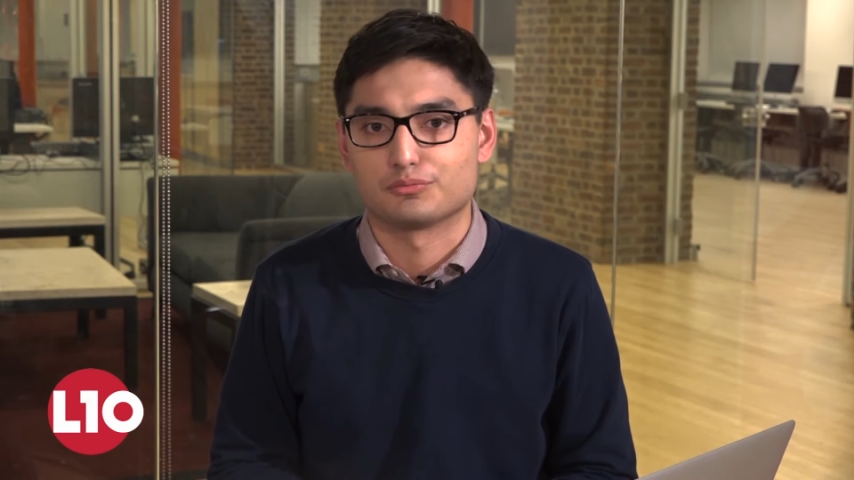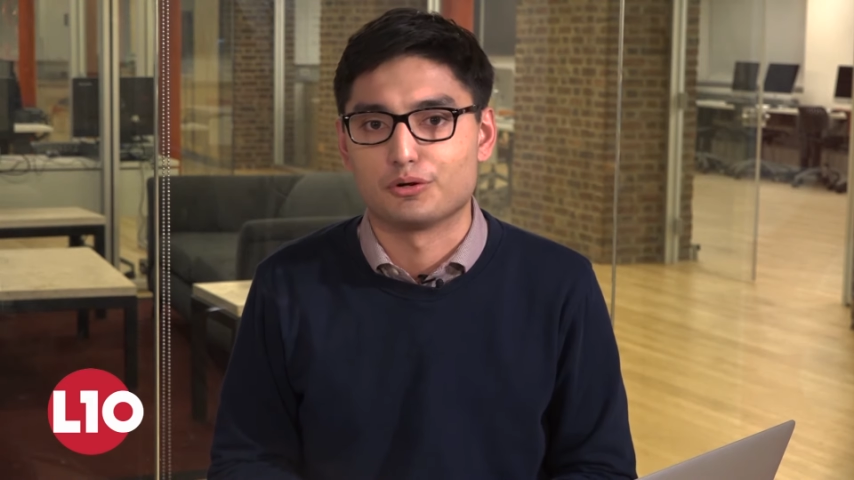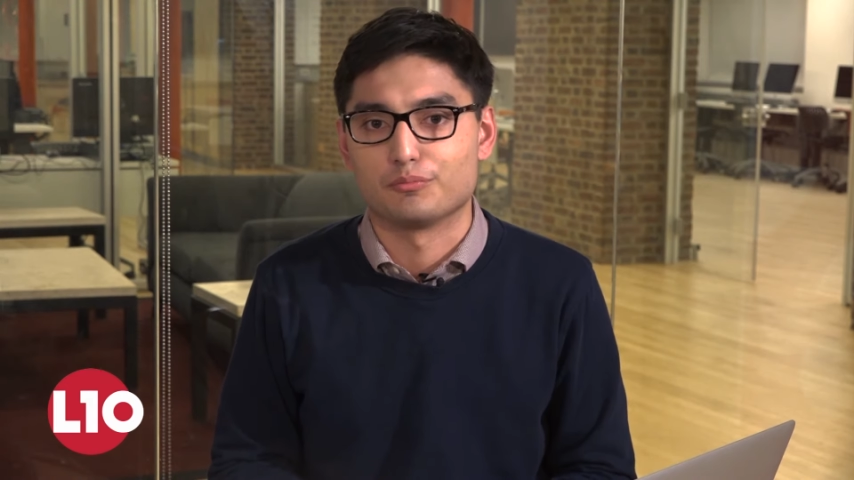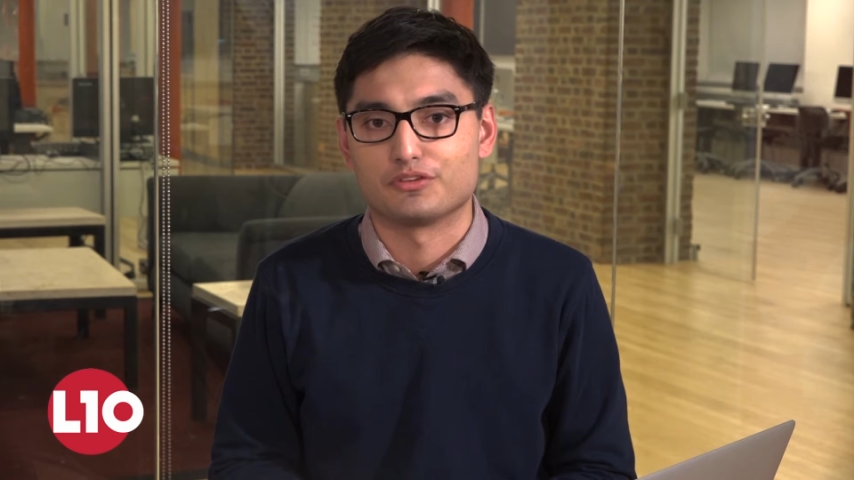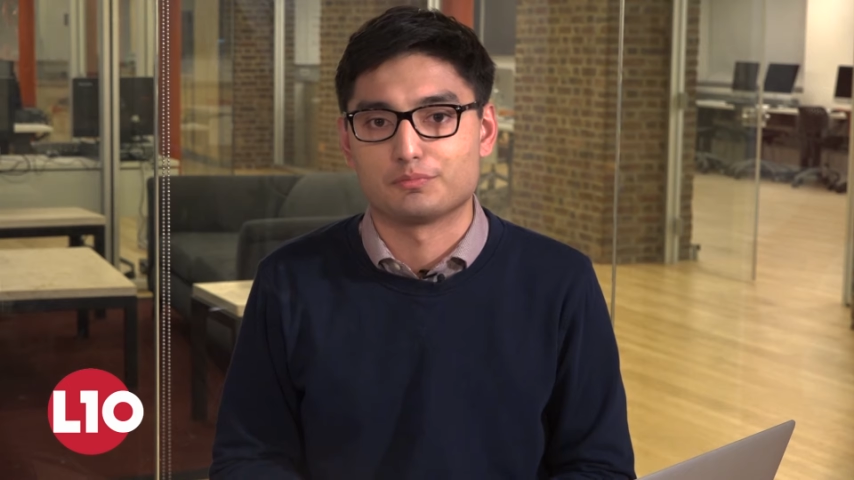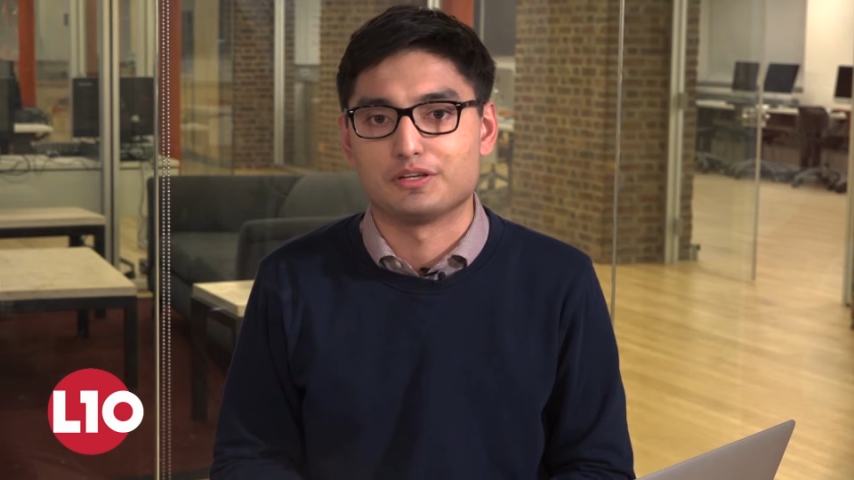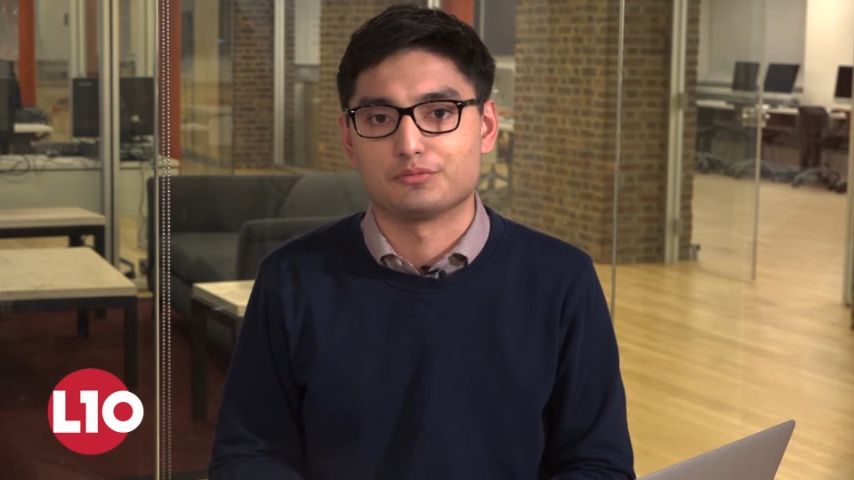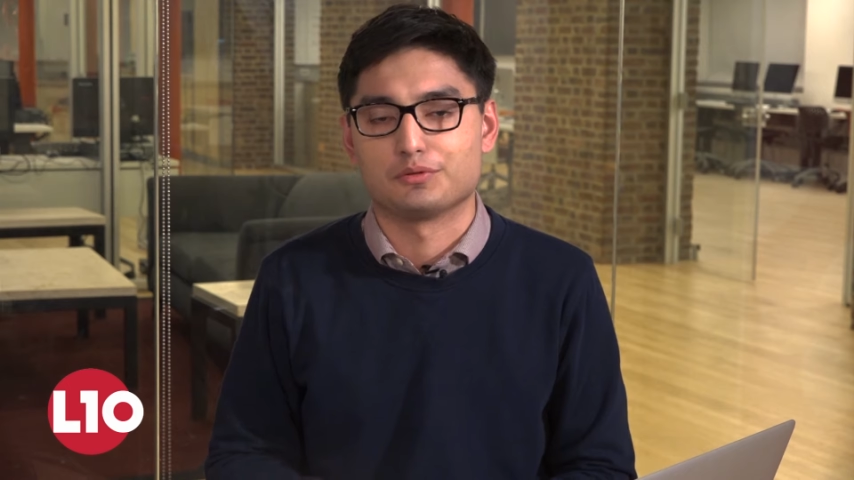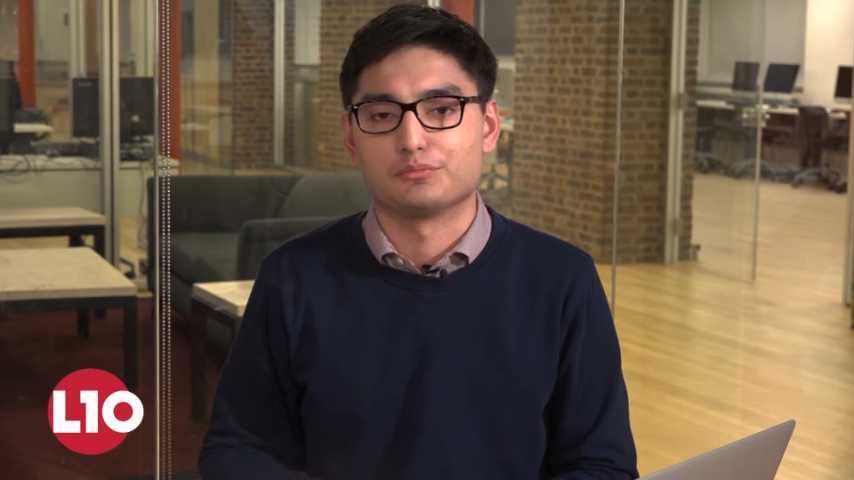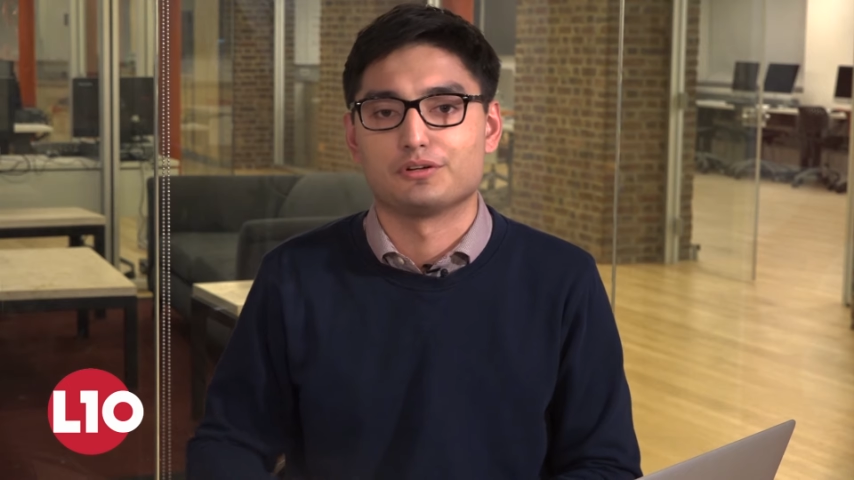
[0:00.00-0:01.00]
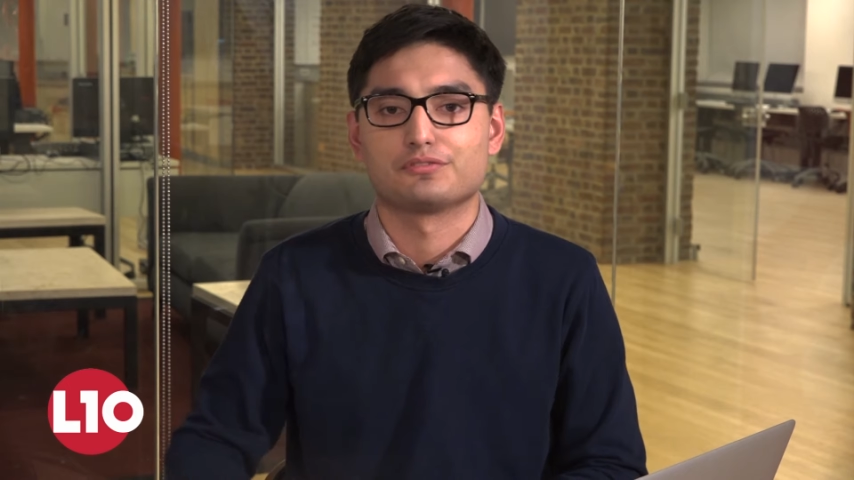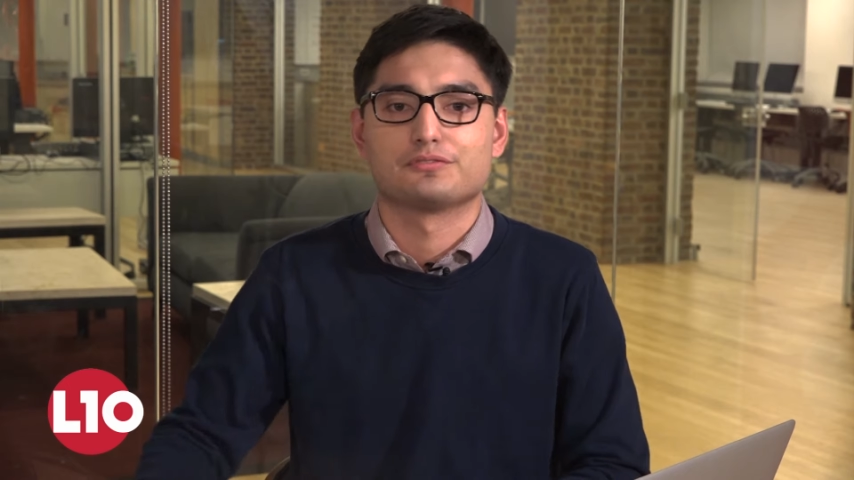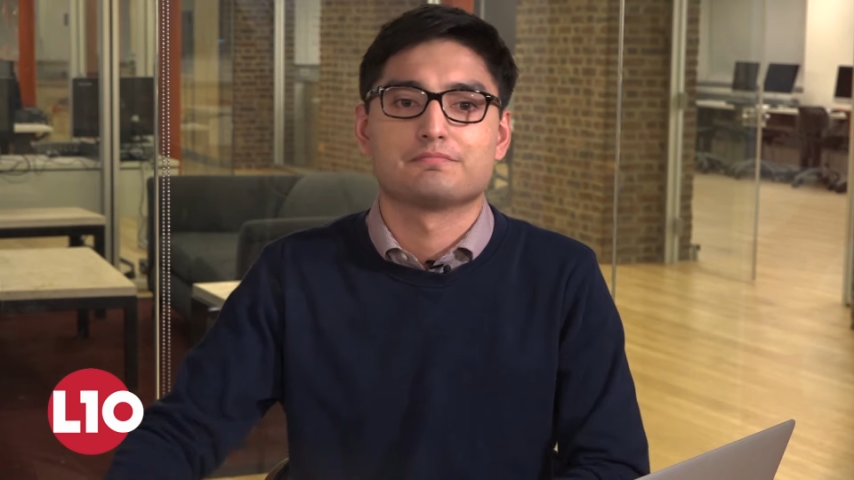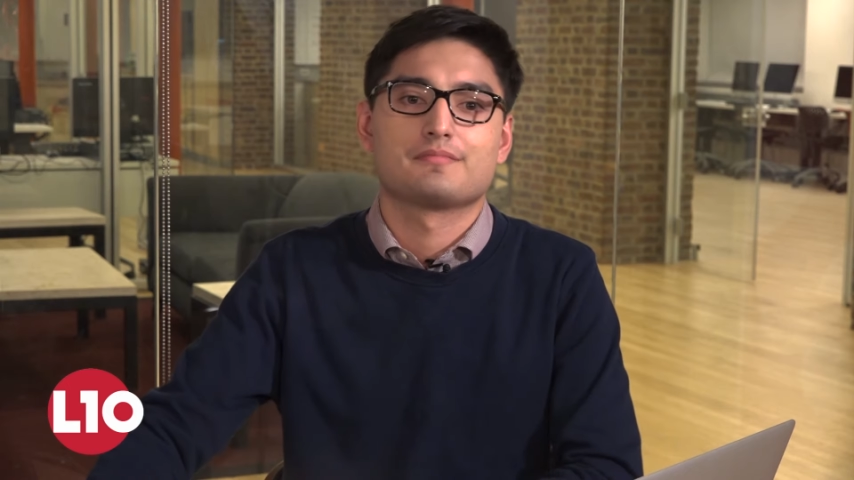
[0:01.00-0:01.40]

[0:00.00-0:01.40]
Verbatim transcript: roam this basement with.